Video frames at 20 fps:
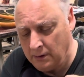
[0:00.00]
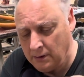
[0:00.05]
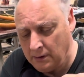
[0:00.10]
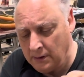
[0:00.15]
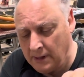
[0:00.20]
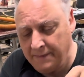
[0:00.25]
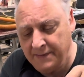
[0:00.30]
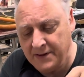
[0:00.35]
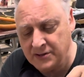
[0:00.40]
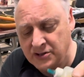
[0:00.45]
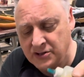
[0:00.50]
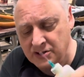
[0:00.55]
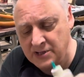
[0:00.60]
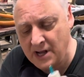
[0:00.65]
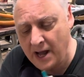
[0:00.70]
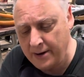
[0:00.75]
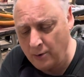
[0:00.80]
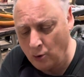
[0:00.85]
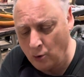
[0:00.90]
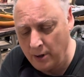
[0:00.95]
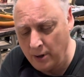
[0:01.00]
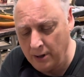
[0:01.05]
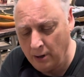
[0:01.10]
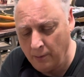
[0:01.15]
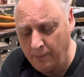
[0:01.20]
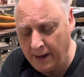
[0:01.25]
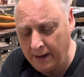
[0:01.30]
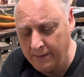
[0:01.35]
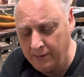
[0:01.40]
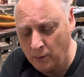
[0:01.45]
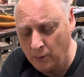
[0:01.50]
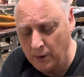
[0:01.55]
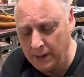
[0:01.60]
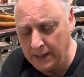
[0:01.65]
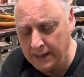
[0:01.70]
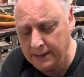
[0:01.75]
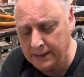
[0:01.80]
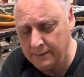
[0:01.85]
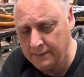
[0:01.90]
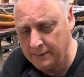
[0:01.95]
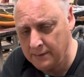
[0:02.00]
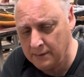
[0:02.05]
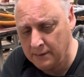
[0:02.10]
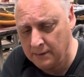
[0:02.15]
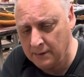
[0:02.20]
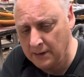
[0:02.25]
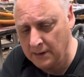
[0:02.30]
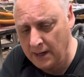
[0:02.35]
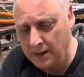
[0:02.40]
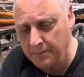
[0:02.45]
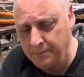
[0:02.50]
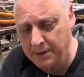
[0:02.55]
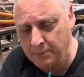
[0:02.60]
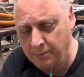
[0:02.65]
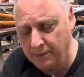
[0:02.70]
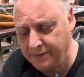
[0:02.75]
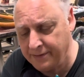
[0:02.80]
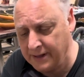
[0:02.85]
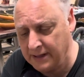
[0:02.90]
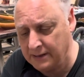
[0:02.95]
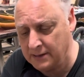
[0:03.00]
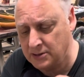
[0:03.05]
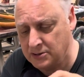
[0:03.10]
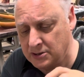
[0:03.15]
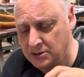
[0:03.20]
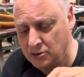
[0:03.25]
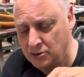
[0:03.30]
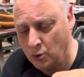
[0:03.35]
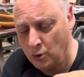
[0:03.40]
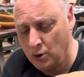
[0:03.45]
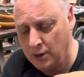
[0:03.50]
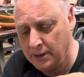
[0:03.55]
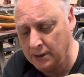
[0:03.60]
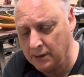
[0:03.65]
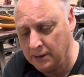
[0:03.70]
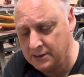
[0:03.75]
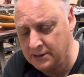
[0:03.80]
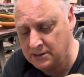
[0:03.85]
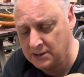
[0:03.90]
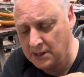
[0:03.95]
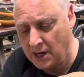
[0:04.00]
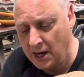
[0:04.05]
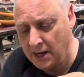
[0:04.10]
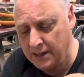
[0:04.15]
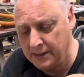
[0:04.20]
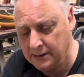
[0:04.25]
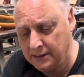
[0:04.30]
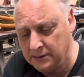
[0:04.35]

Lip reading: and this is not oil, by the way. A lot of people think this is oil. It's not.